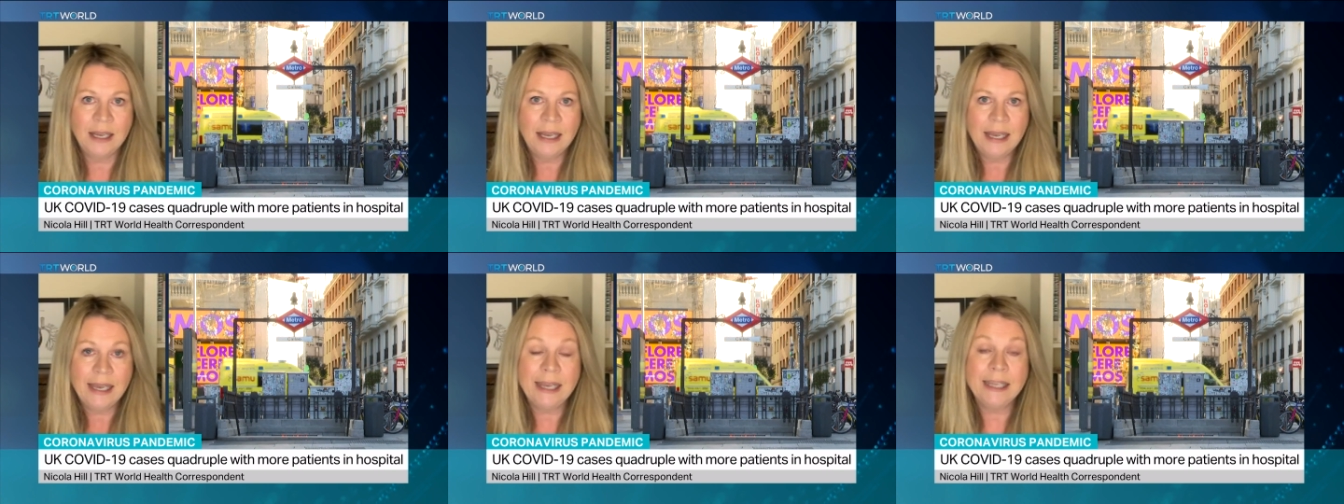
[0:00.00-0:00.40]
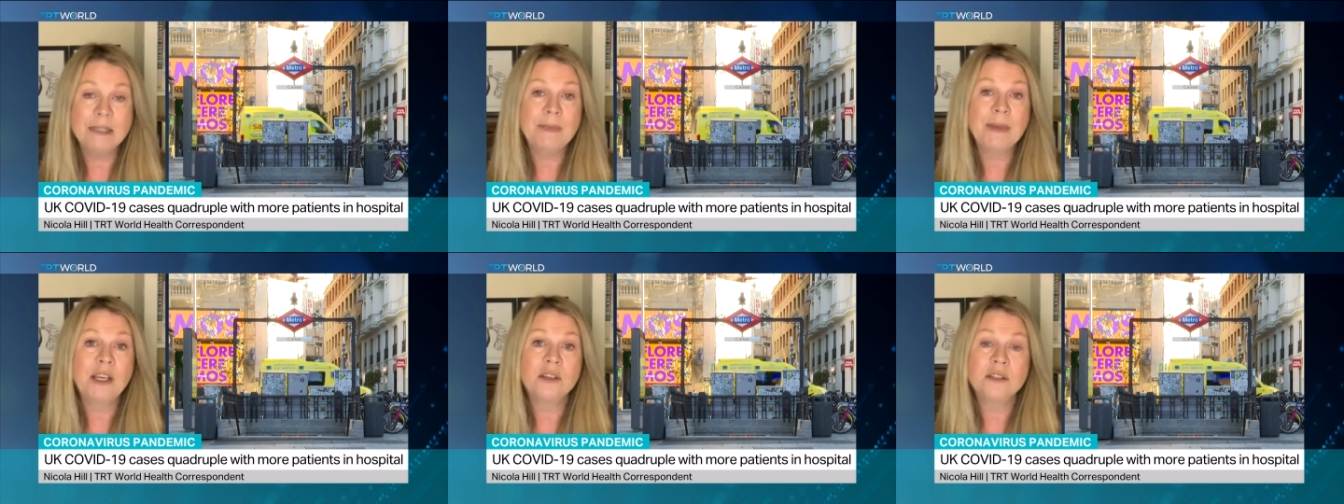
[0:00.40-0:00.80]
is
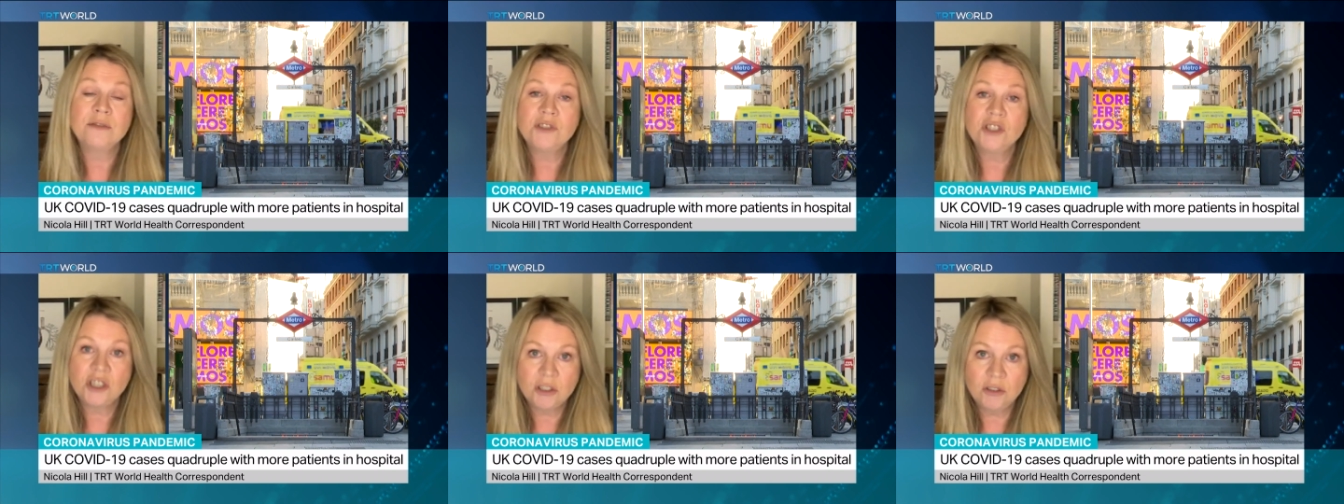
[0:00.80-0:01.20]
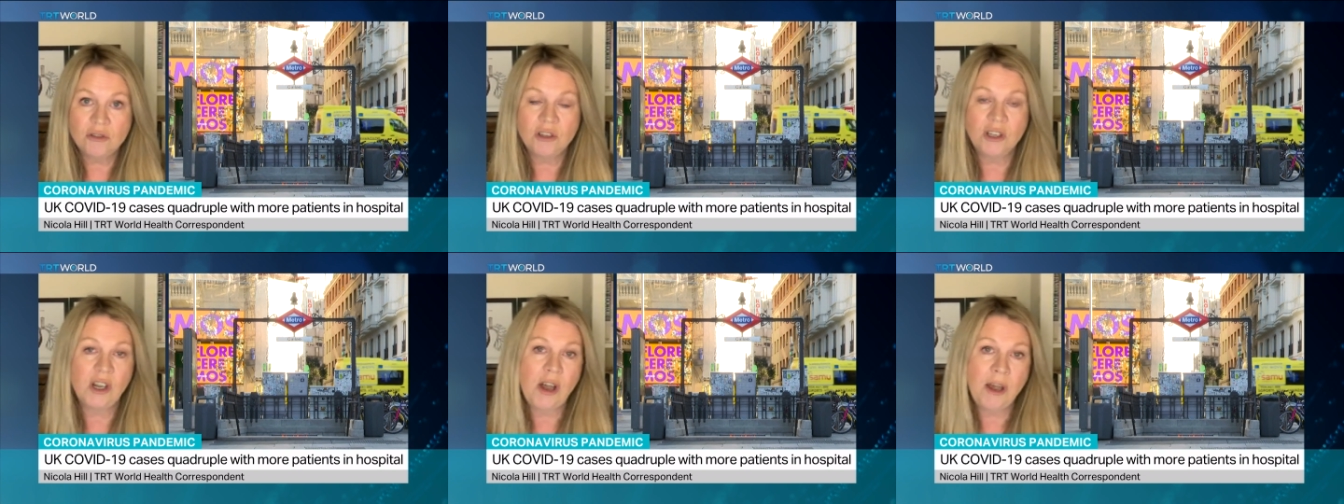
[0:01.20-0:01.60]
because of
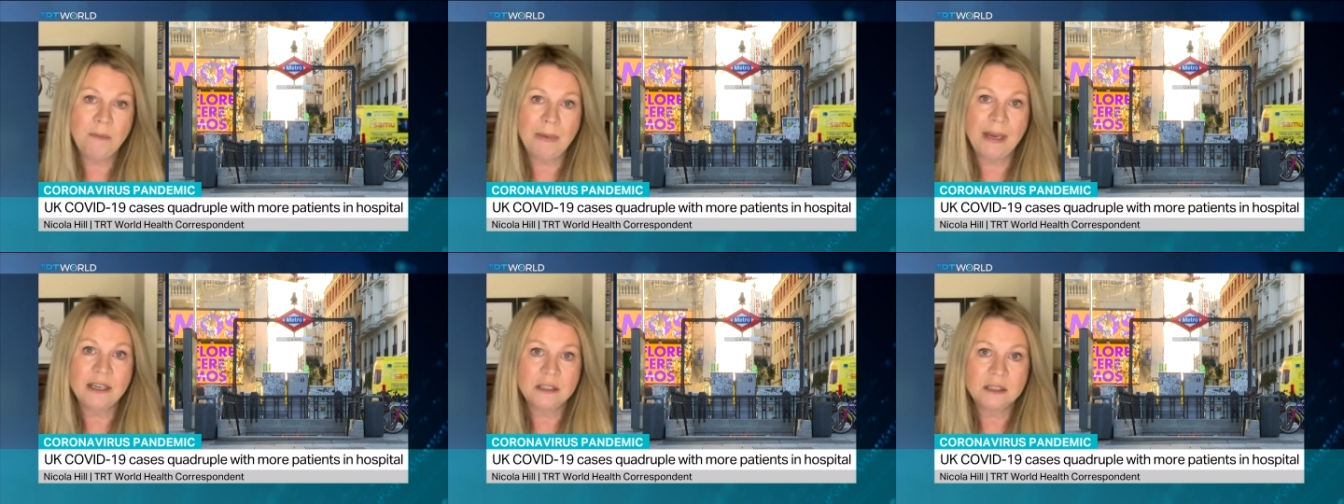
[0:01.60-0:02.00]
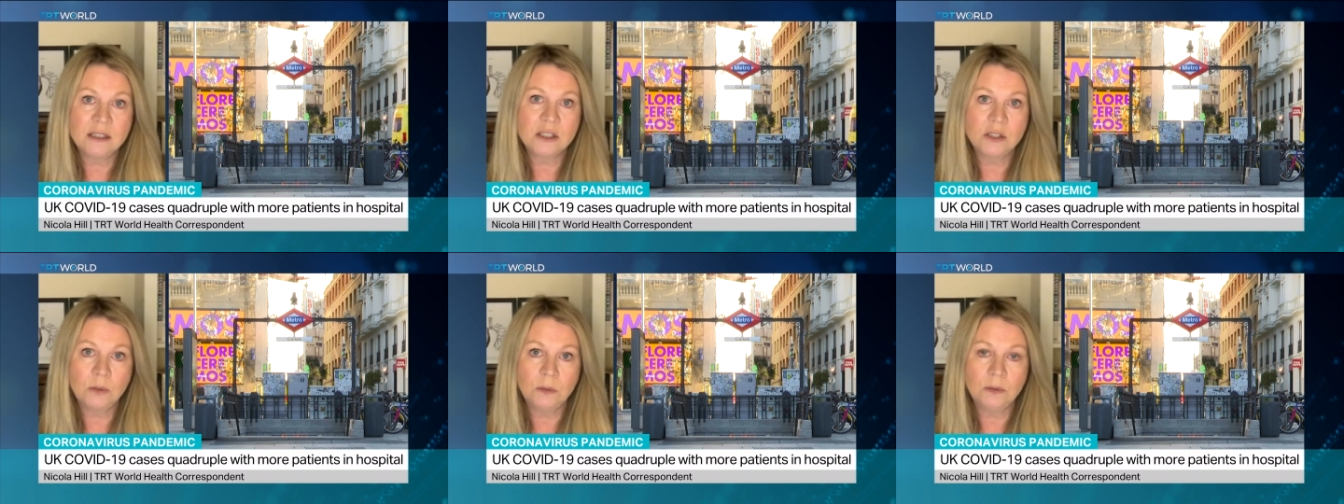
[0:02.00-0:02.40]
children going back to
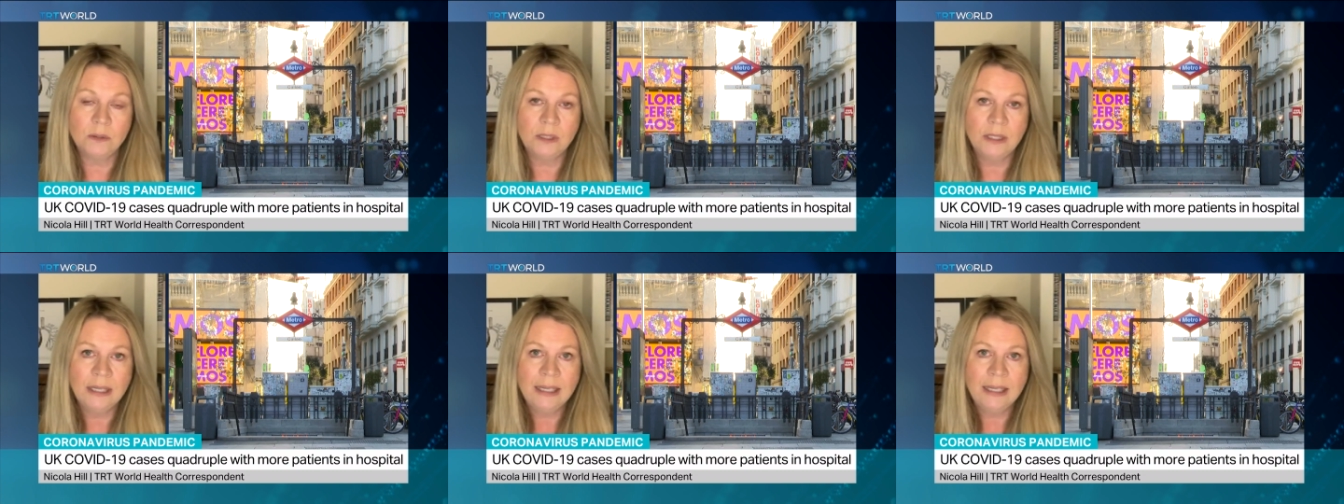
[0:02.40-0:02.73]
school.